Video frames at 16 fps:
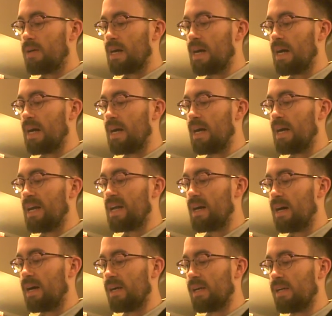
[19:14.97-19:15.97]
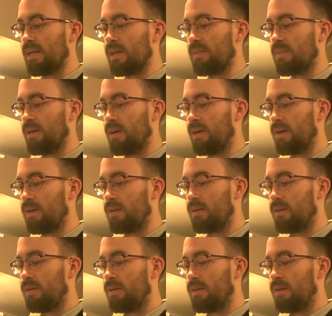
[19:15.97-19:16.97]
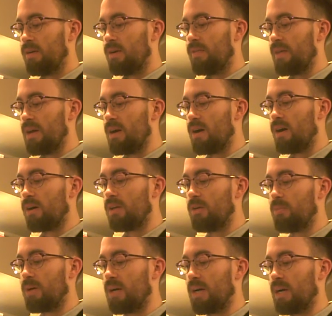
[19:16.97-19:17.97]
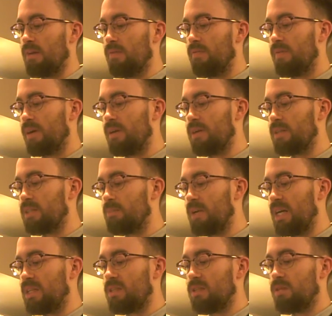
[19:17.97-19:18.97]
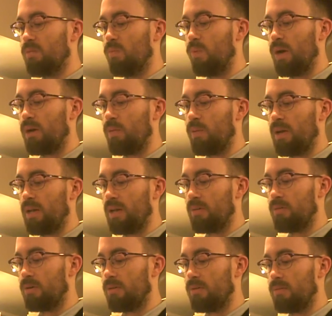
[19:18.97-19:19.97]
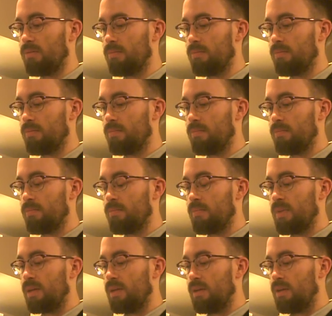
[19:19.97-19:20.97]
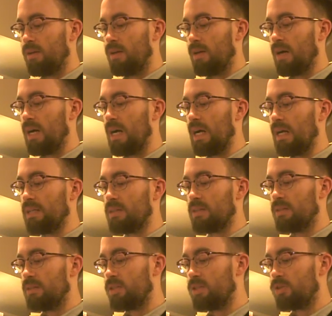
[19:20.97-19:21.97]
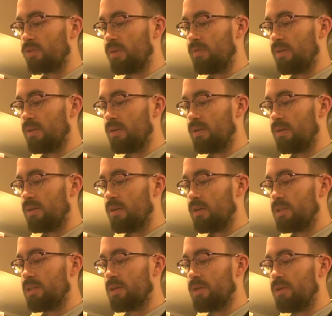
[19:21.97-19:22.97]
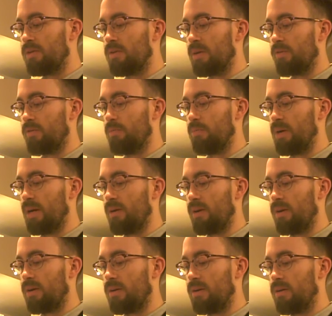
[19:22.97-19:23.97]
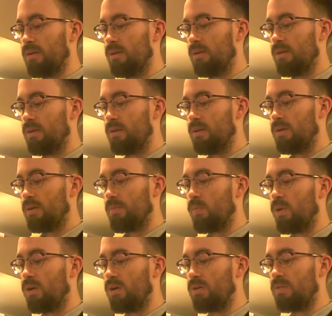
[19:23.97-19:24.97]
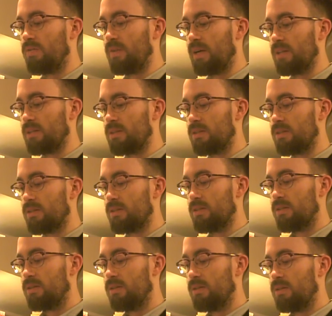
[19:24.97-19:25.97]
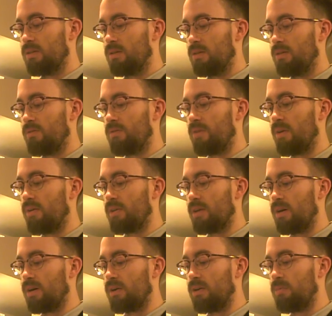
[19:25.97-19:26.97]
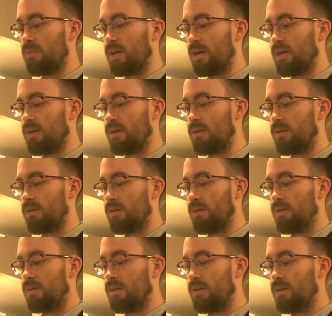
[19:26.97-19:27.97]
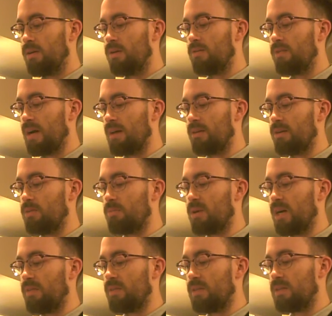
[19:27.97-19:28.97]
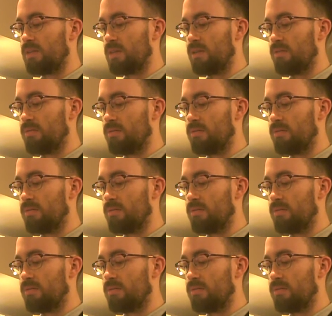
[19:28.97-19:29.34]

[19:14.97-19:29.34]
Eye eyeing there, they occupy, finding space where when able. Eyes striven, securing through barrier, walled fence, fallen occupier, follow private sieve.